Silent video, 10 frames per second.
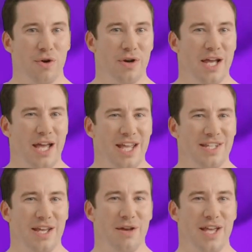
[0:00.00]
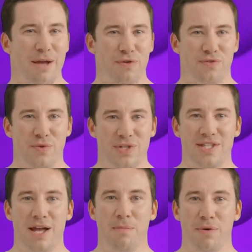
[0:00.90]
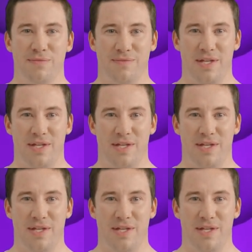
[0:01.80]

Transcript: or Excel tables, for example.